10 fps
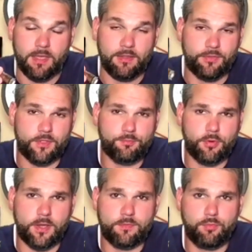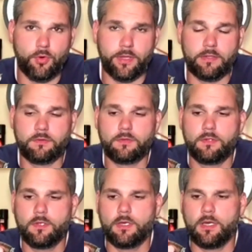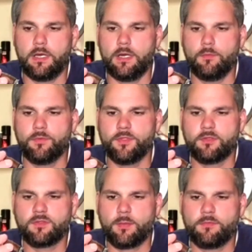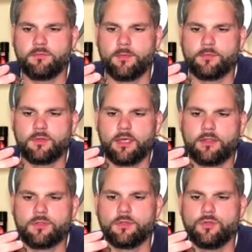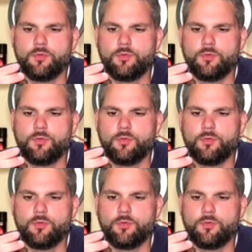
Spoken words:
at this price point with this type of reputation,